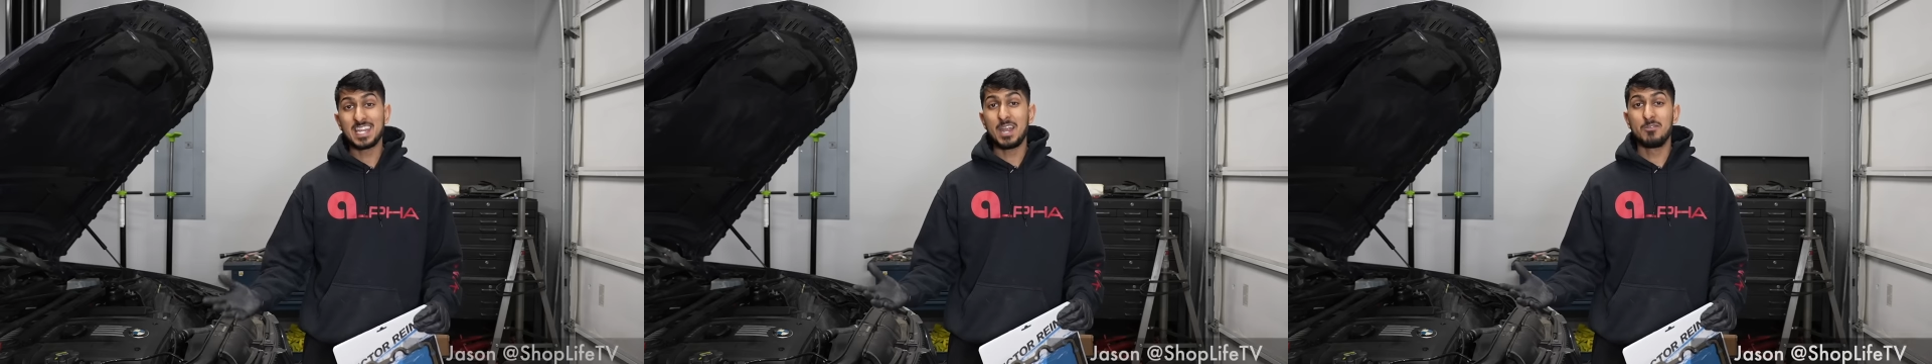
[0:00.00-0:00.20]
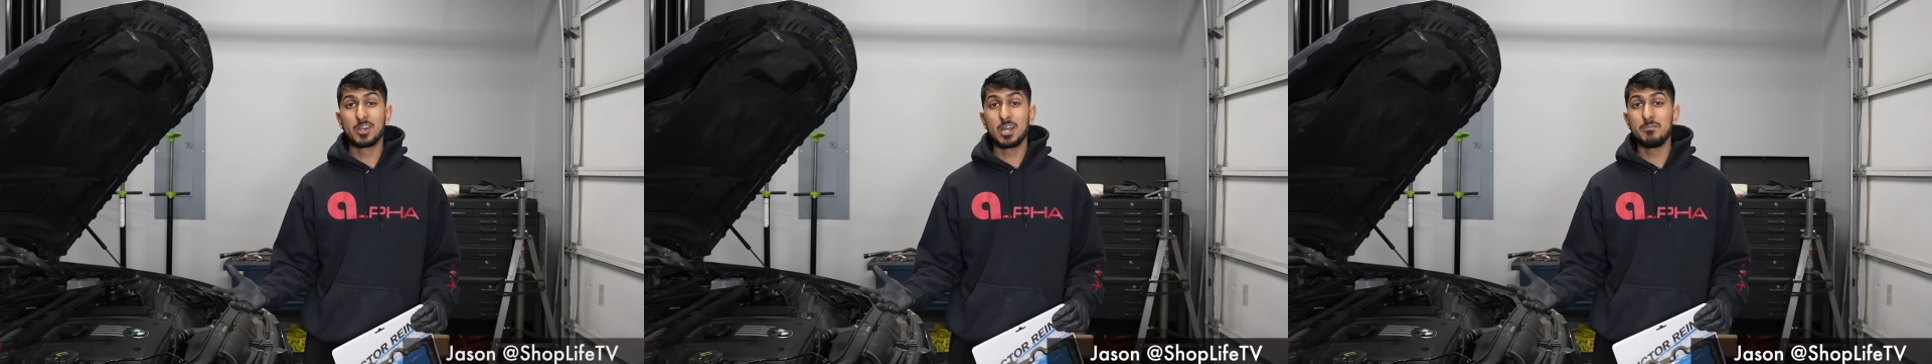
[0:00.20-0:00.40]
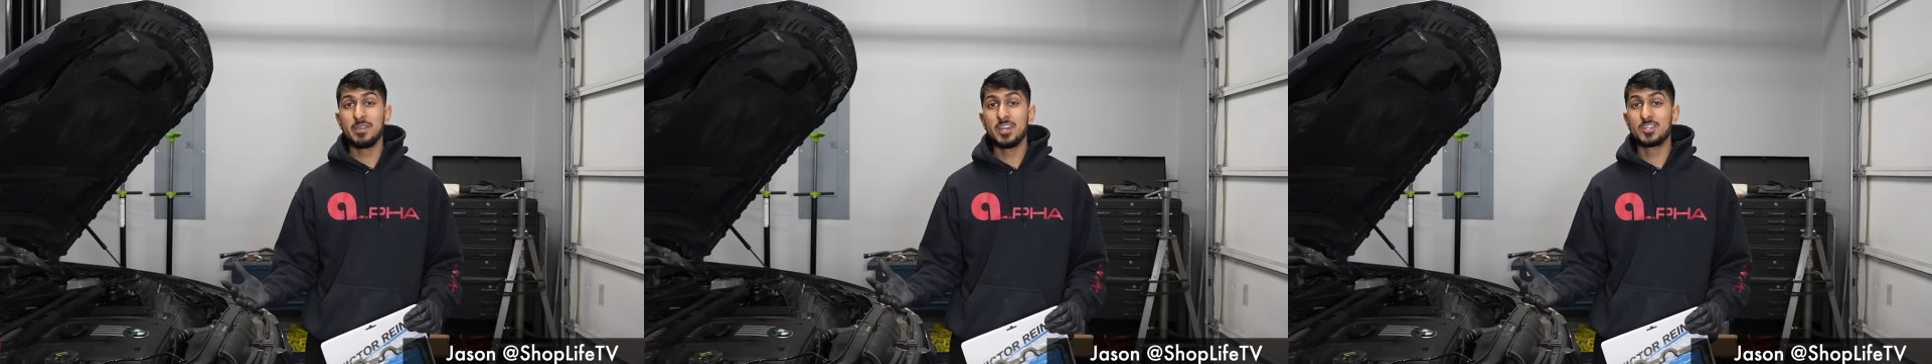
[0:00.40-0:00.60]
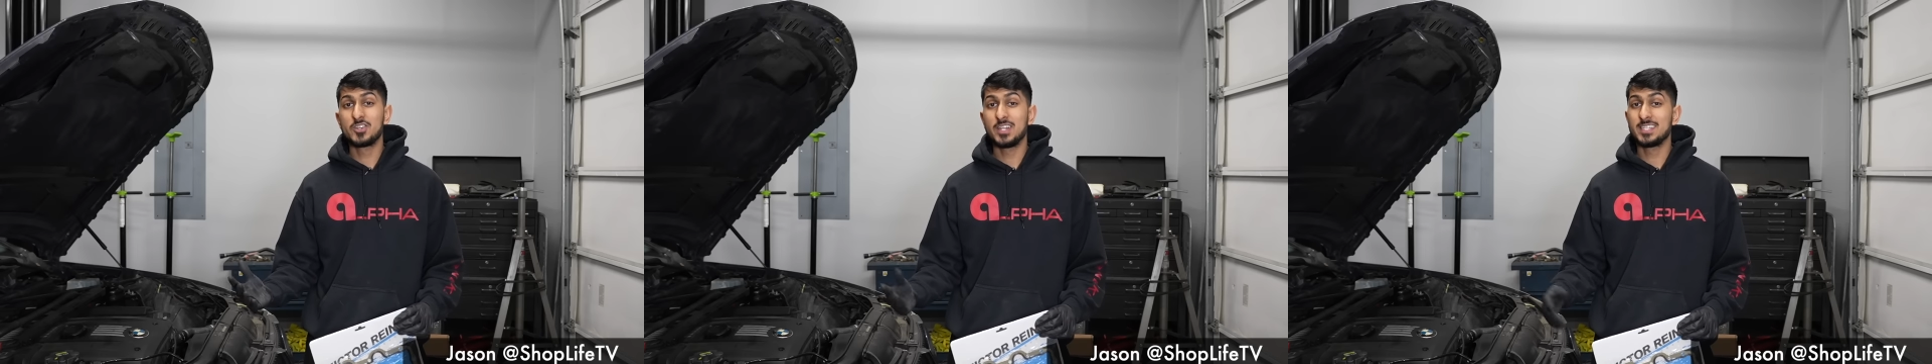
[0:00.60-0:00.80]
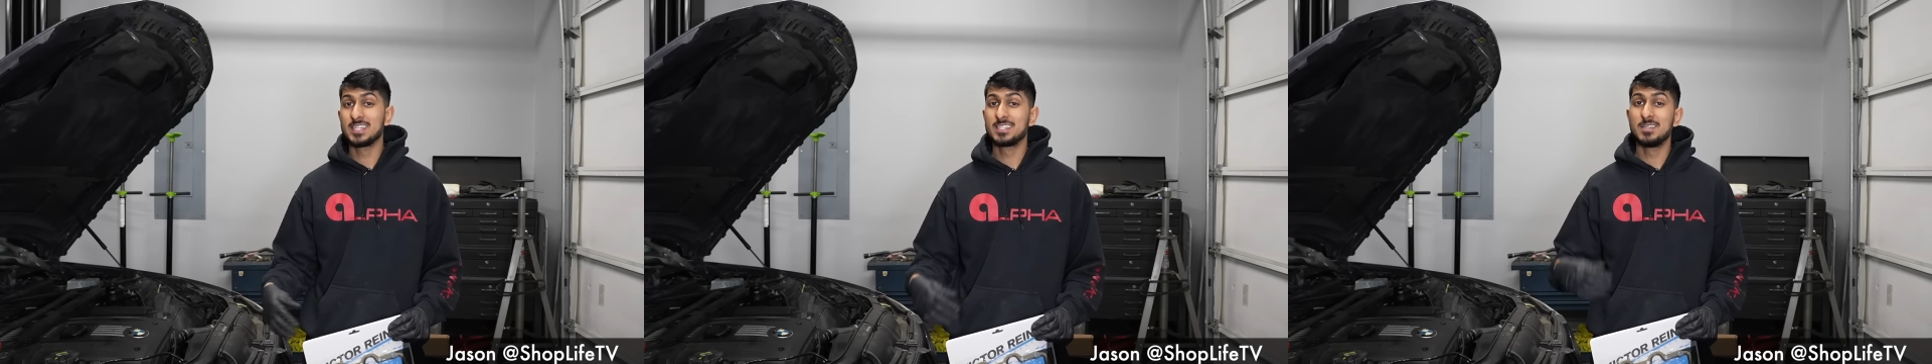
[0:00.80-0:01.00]
time we're gonna be
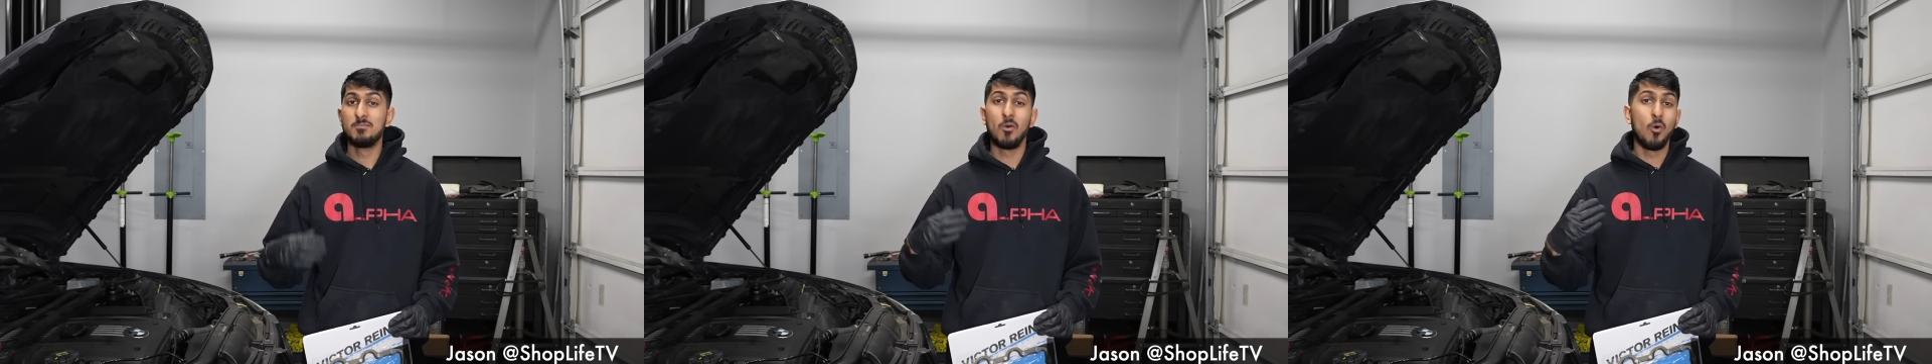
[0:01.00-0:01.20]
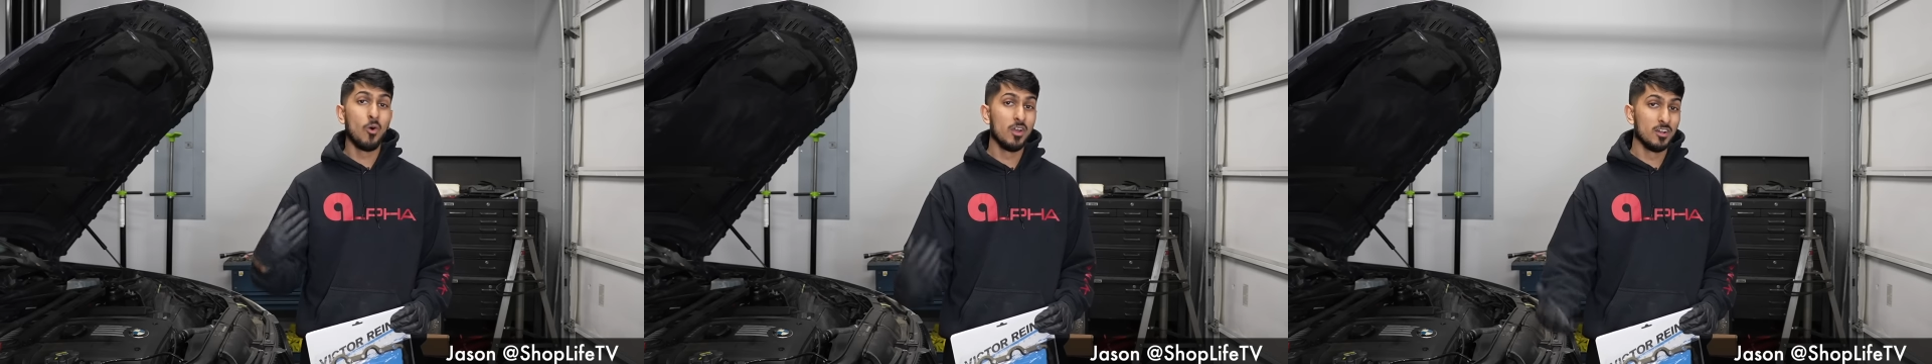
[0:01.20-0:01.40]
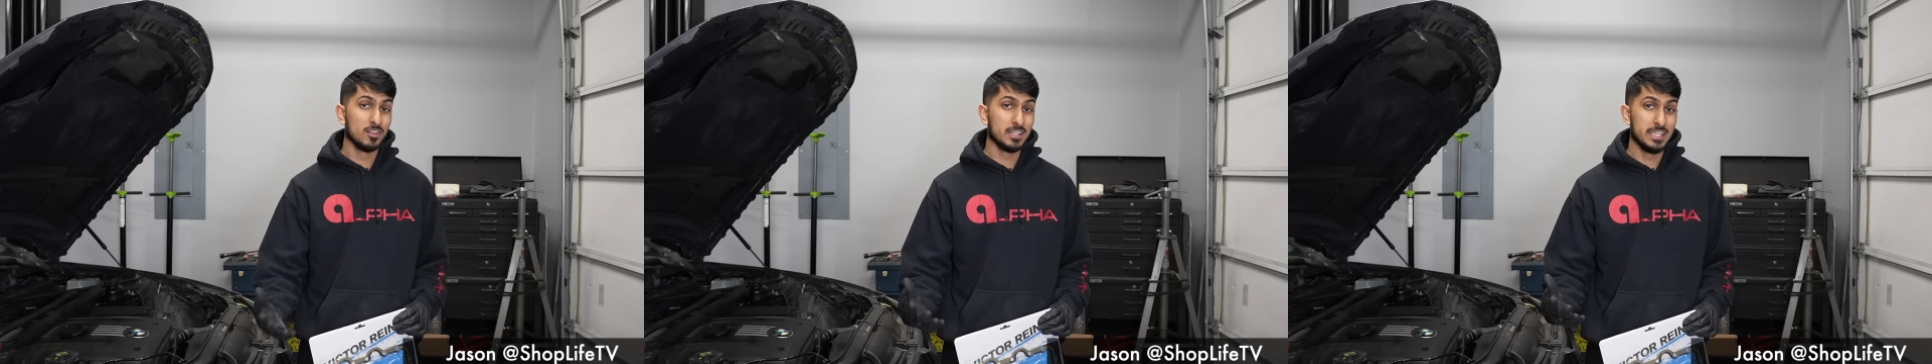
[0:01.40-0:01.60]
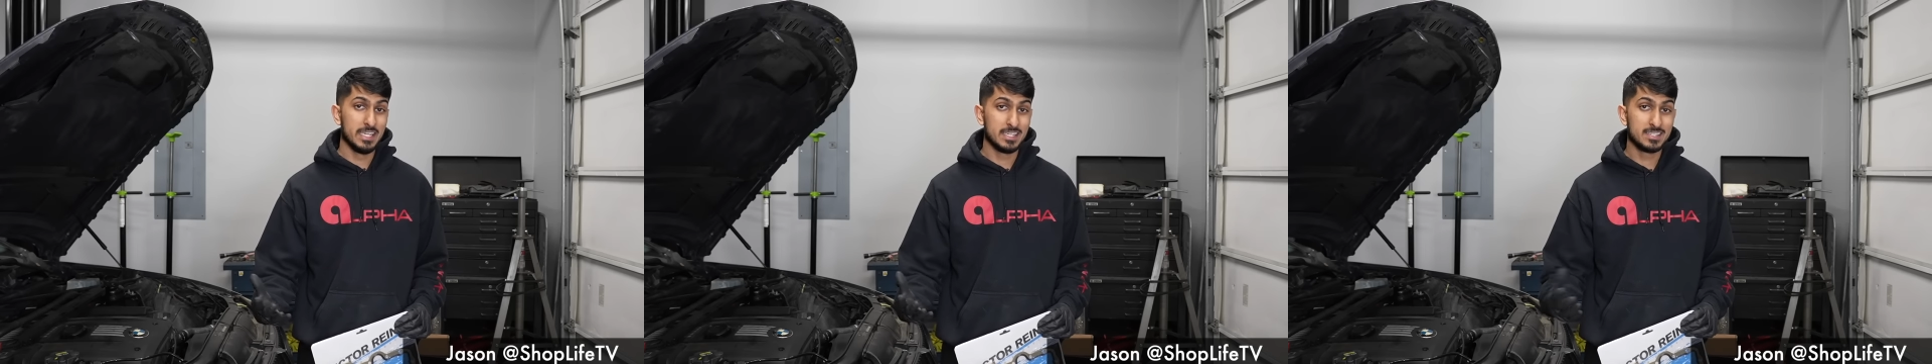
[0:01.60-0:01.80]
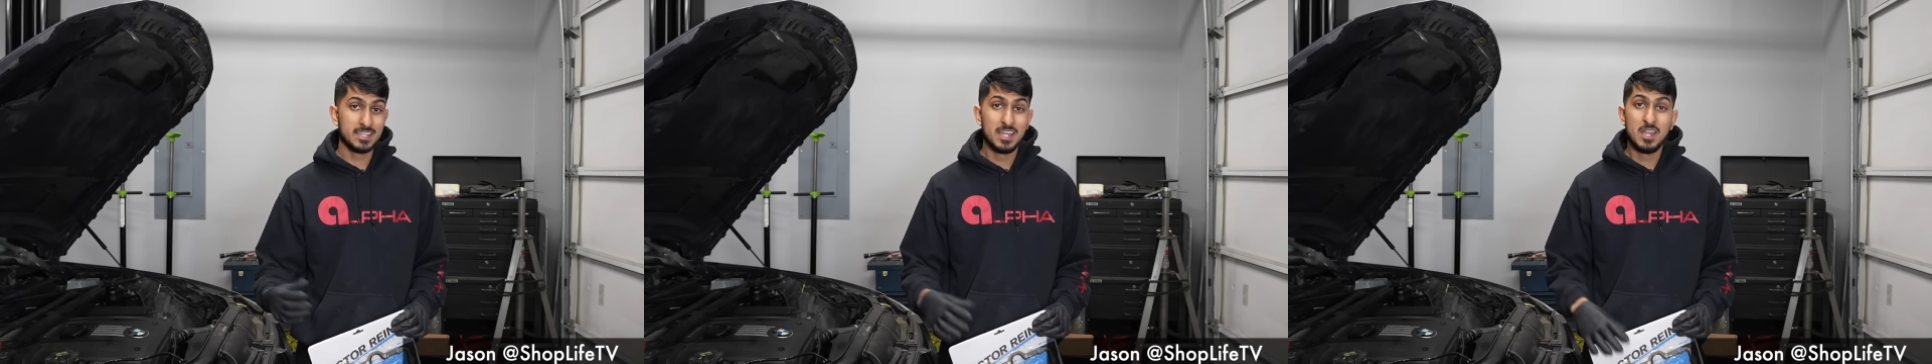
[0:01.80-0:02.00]
addressing some oil
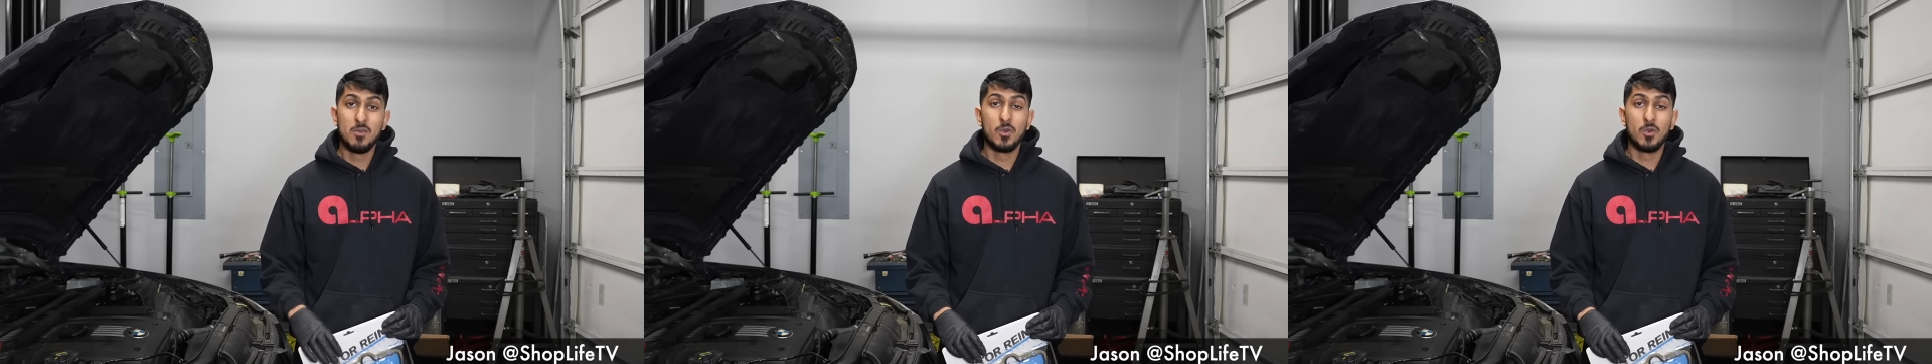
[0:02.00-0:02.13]
leaks.